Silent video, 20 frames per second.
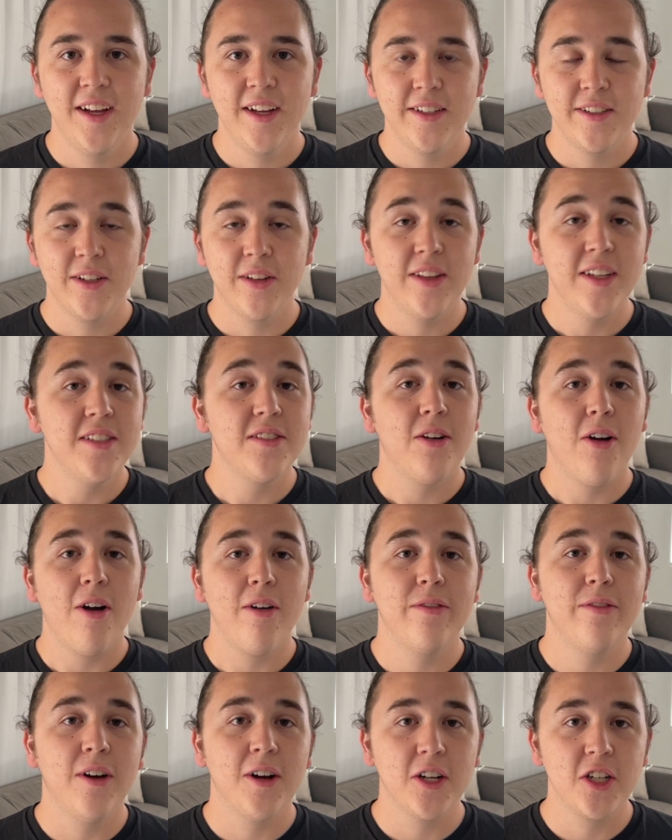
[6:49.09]
So these are all
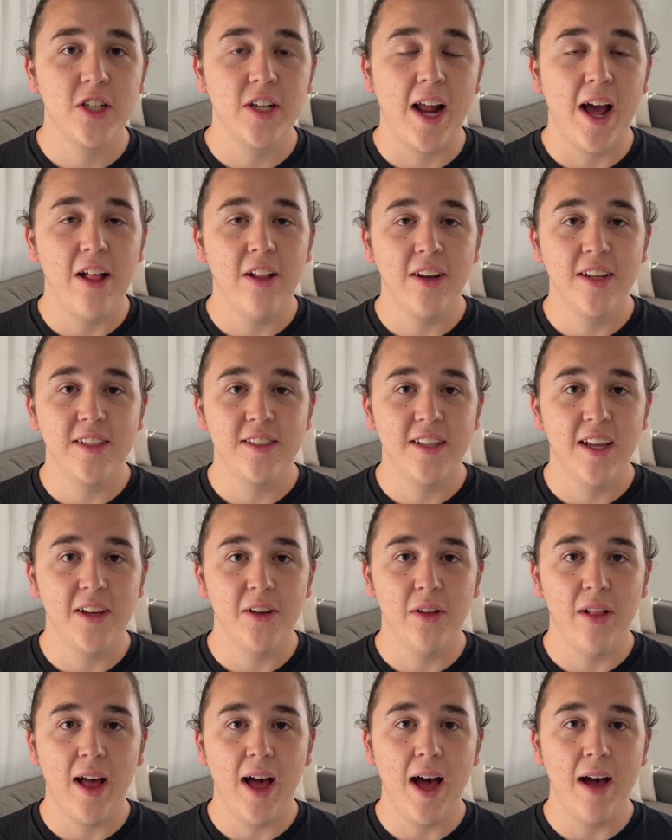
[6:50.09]
functionalities that
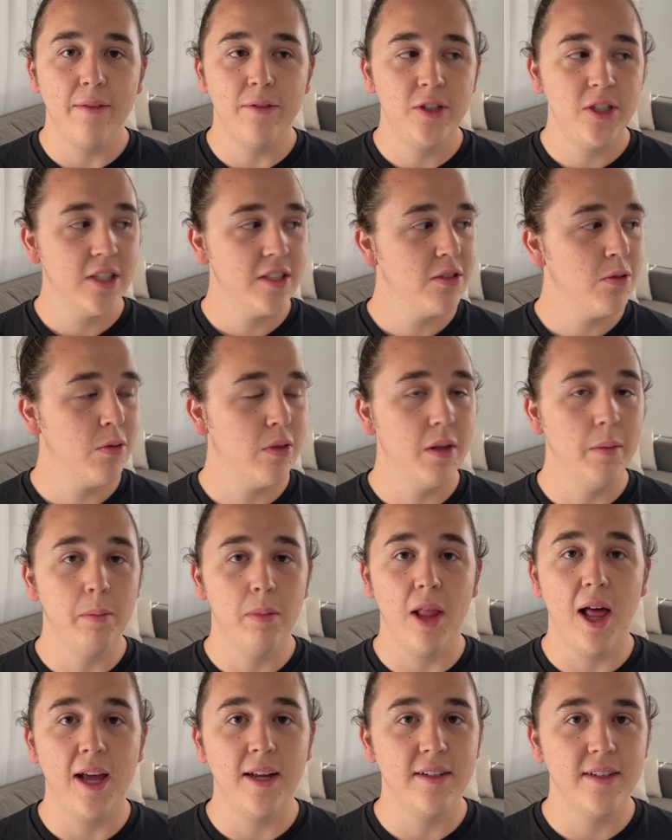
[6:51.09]
you'll have just with the
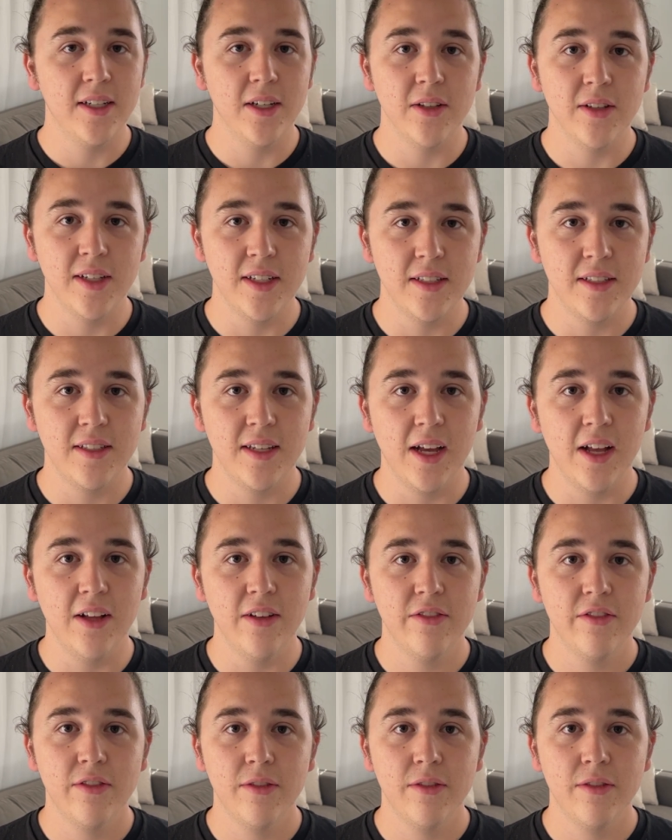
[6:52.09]
blind tilt itself.